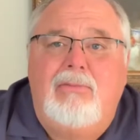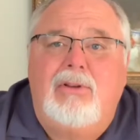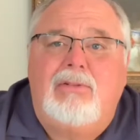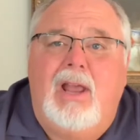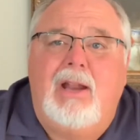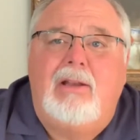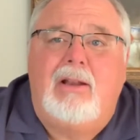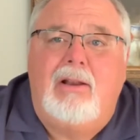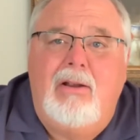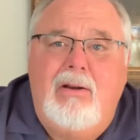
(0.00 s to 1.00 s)
just got to
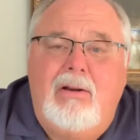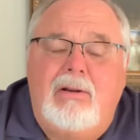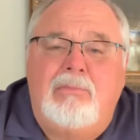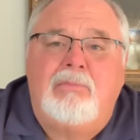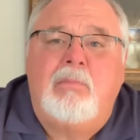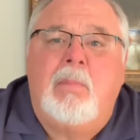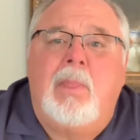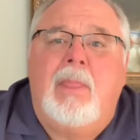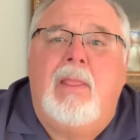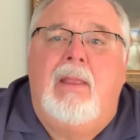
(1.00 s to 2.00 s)
learn
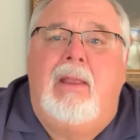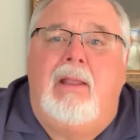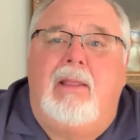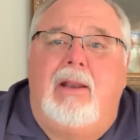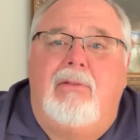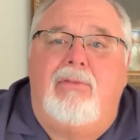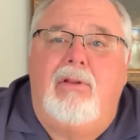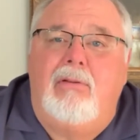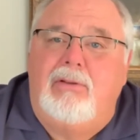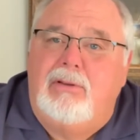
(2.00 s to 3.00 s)
that if
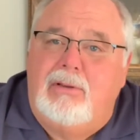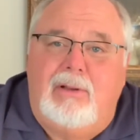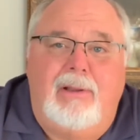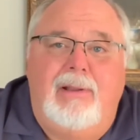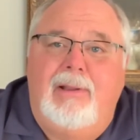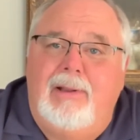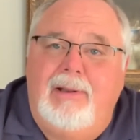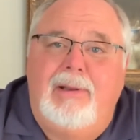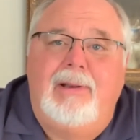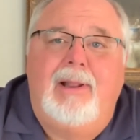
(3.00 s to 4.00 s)
you just
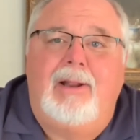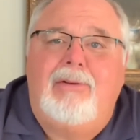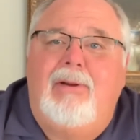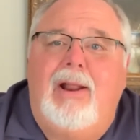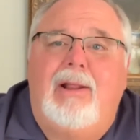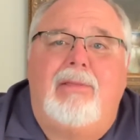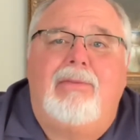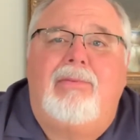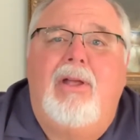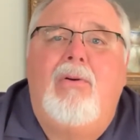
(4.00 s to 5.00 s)
not try to
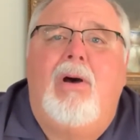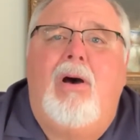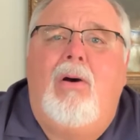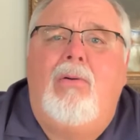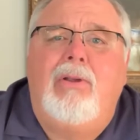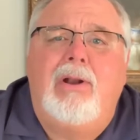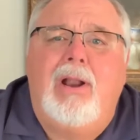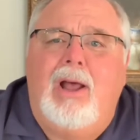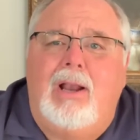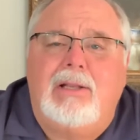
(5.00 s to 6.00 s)
throw all your
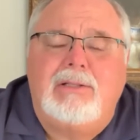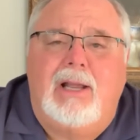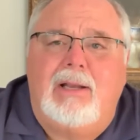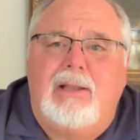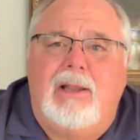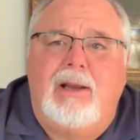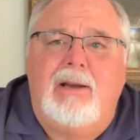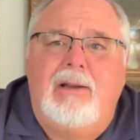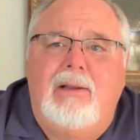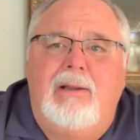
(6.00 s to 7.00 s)
knowledge out
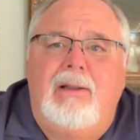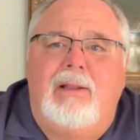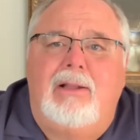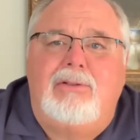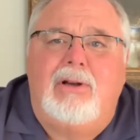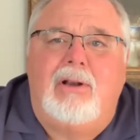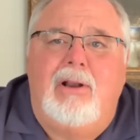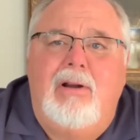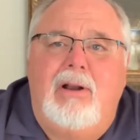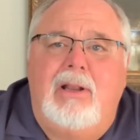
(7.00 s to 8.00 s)
there that you're
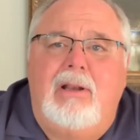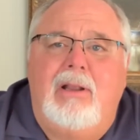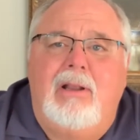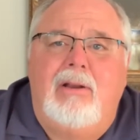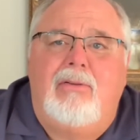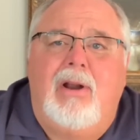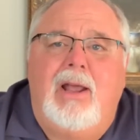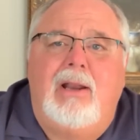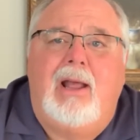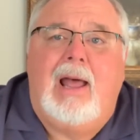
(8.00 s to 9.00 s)
learning,
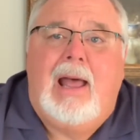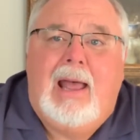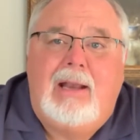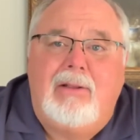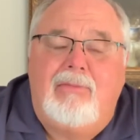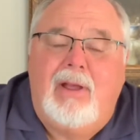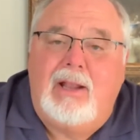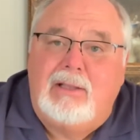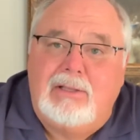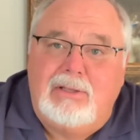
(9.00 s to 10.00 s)
trying to hide the fact
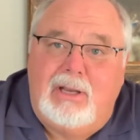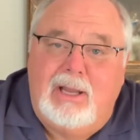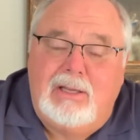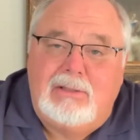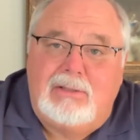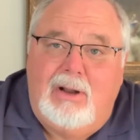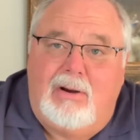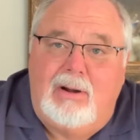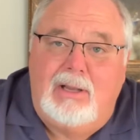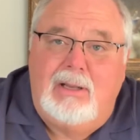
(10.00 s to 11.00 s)
that you're getting
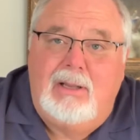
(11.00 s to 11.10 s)
started,